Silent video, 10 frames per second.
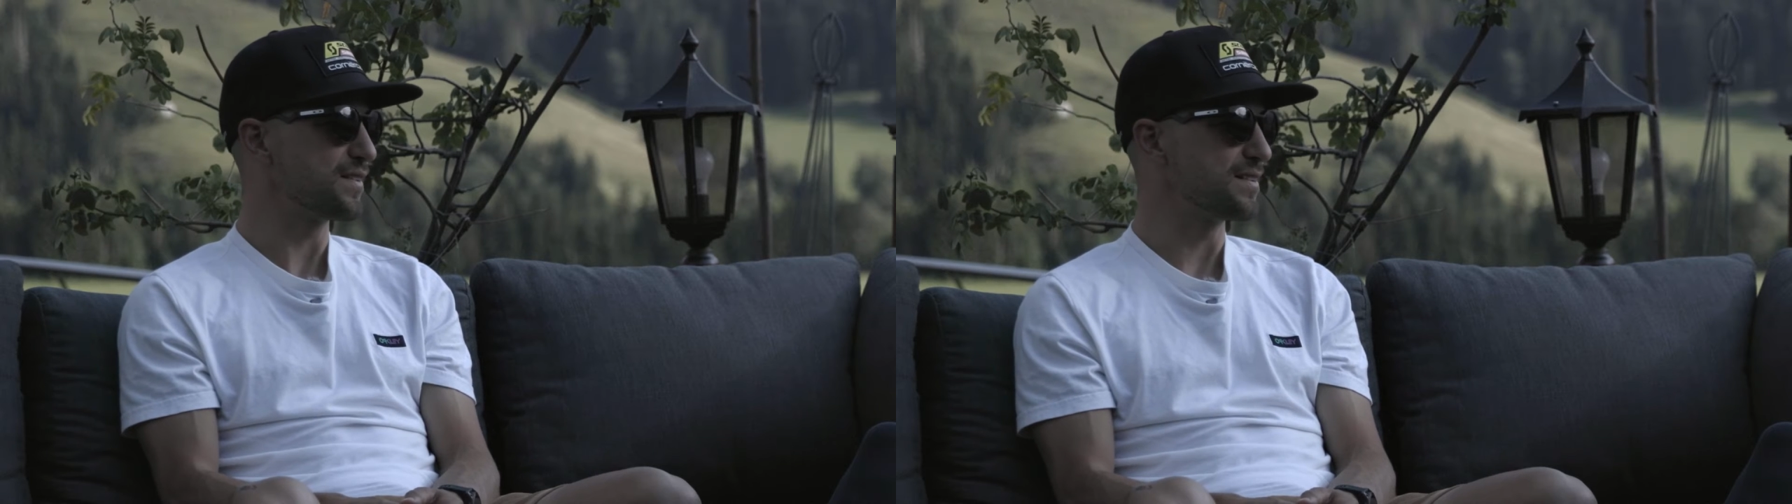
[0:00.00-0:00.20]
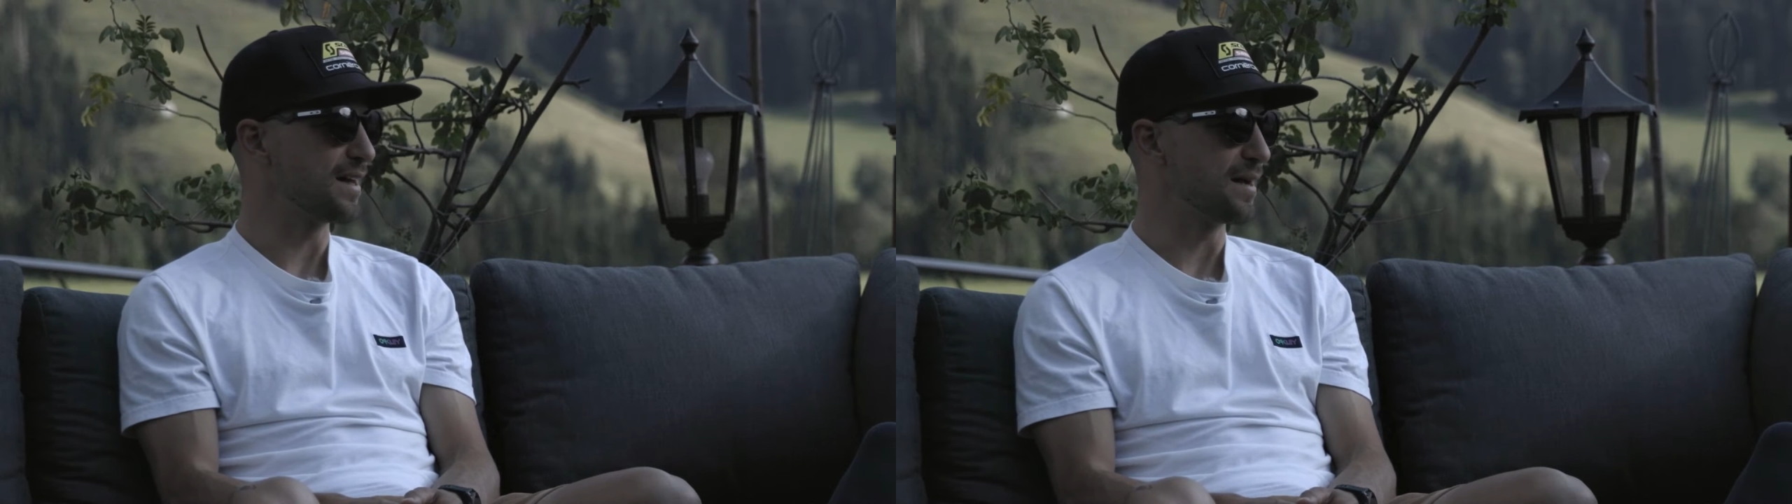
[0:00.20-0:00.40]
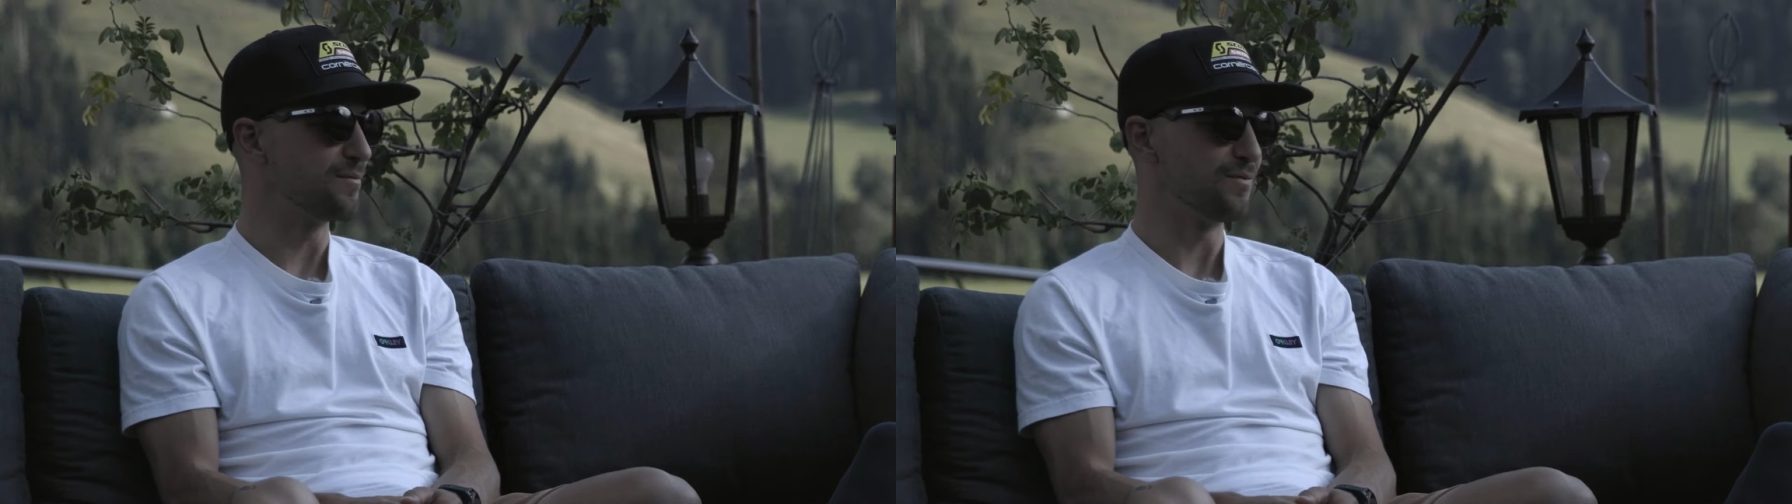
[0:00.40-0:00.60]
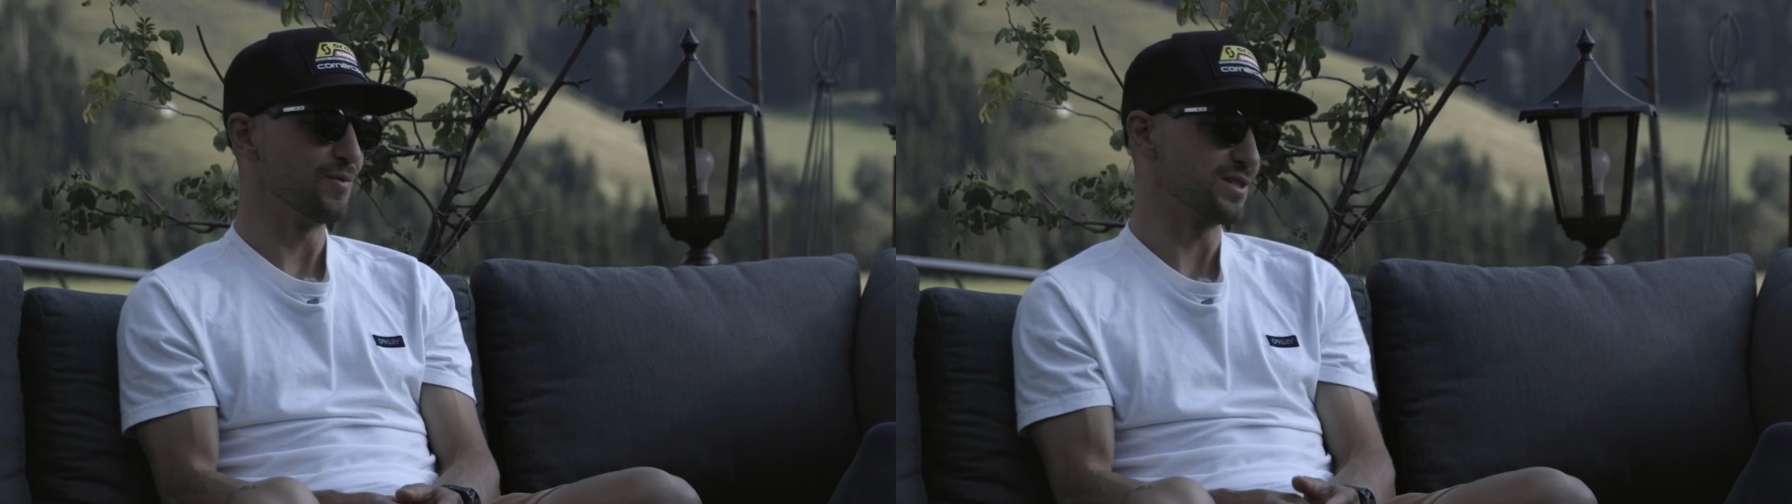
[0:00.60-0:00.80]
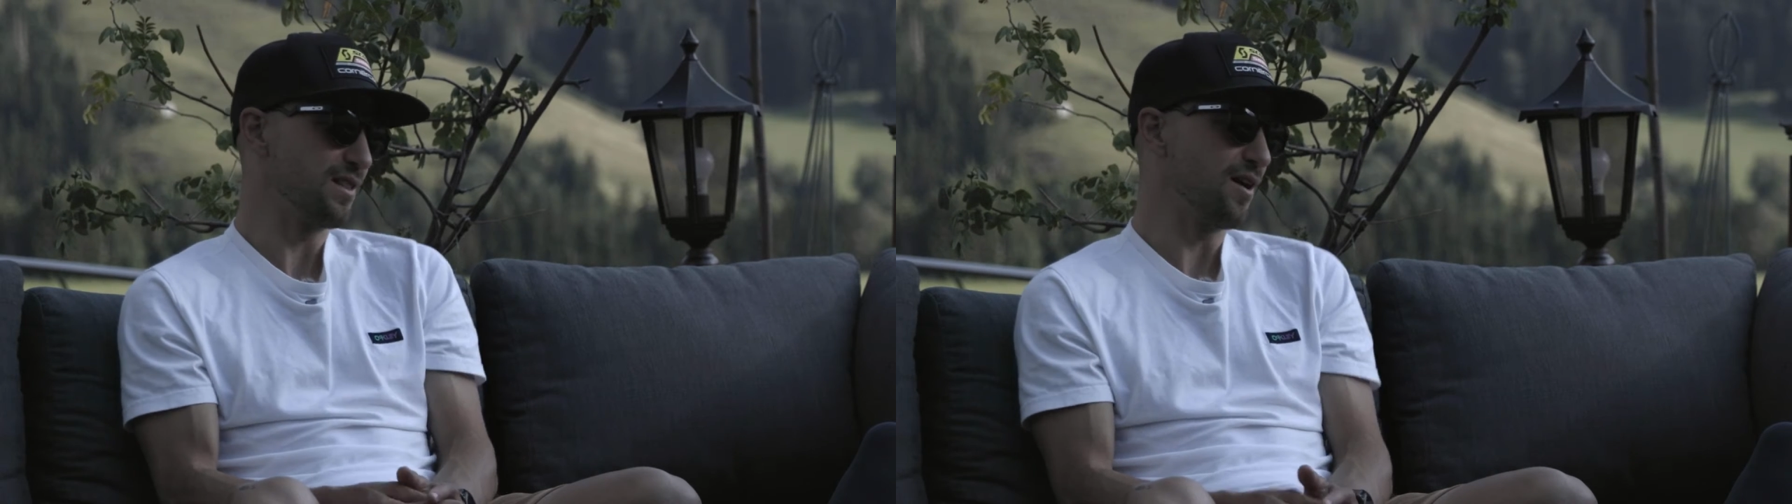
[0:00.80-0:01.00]
And I
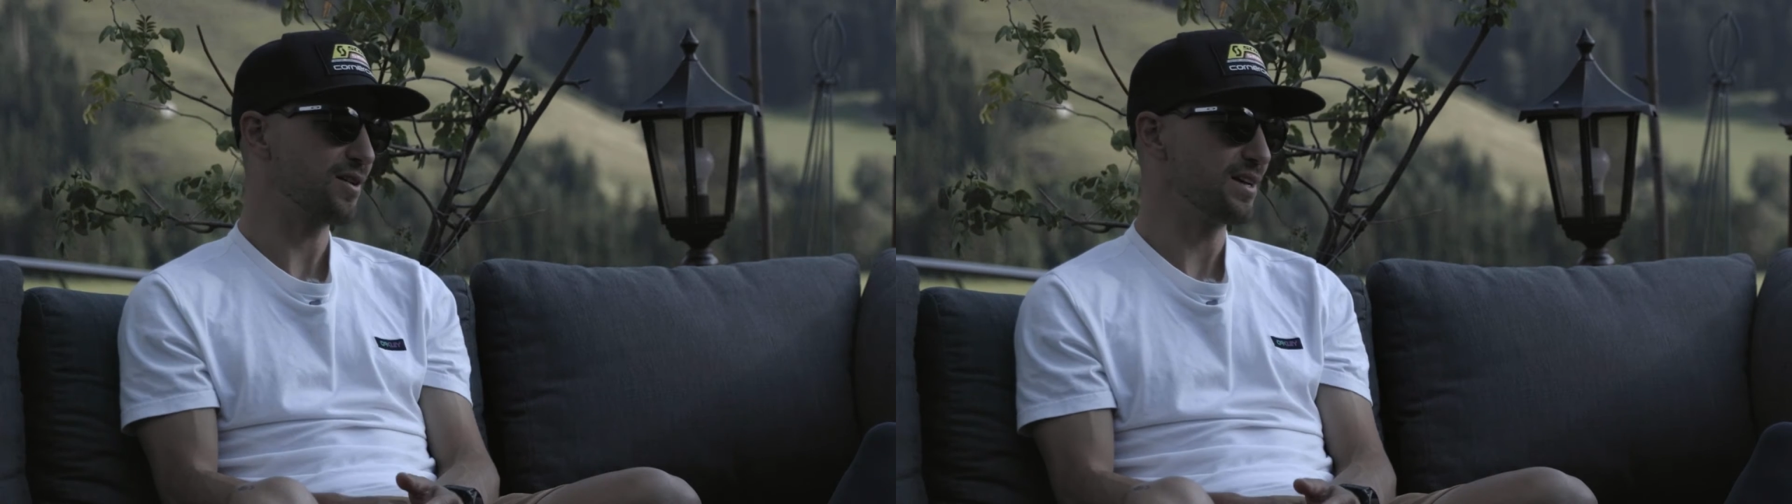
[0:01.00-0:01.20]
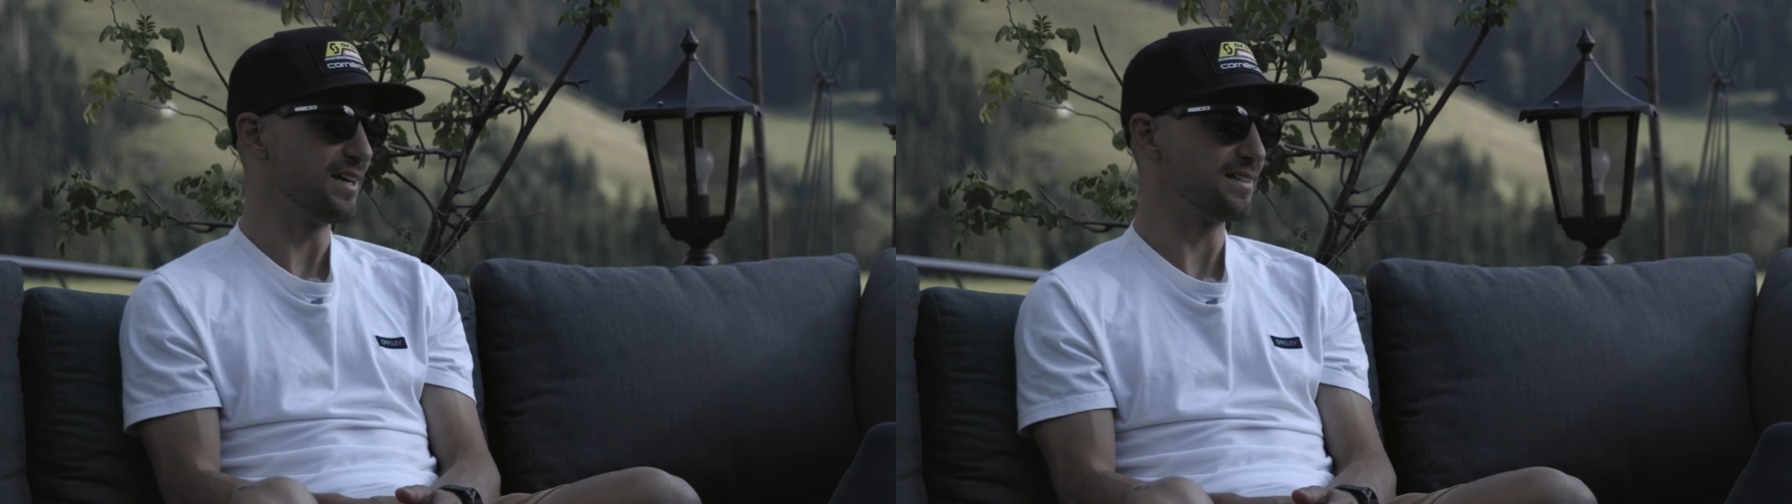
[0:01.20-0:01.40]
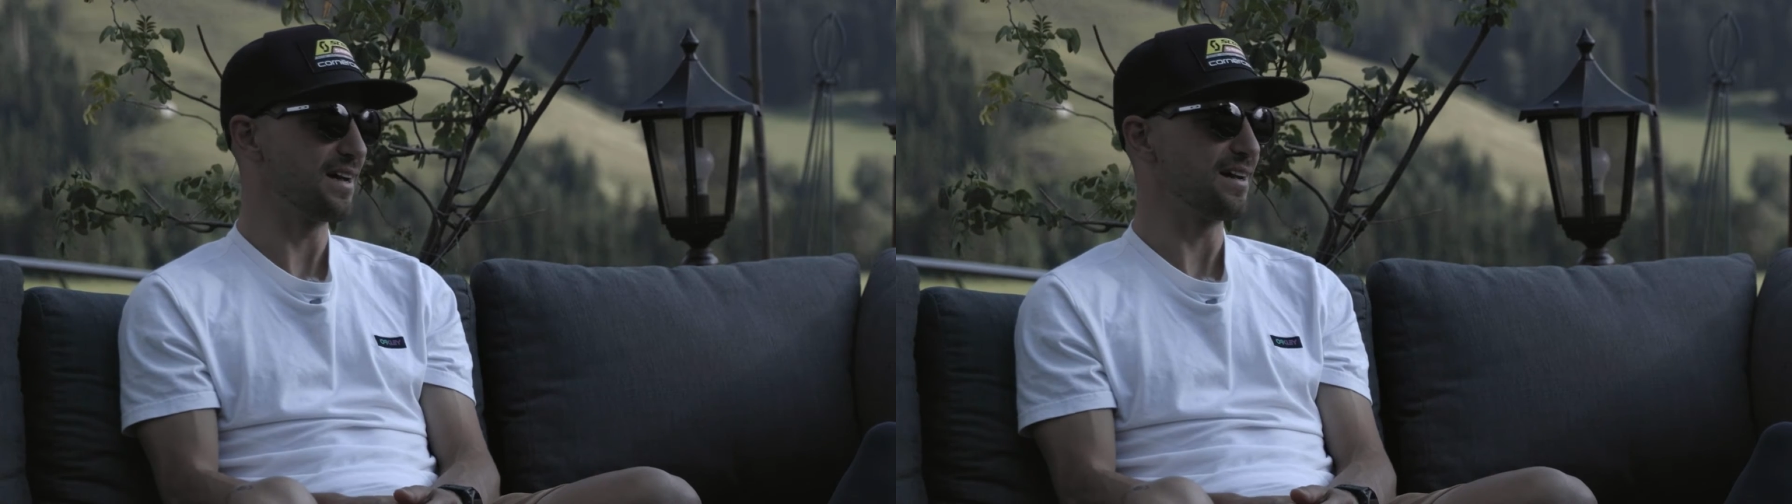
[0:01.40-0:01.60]
was lucky that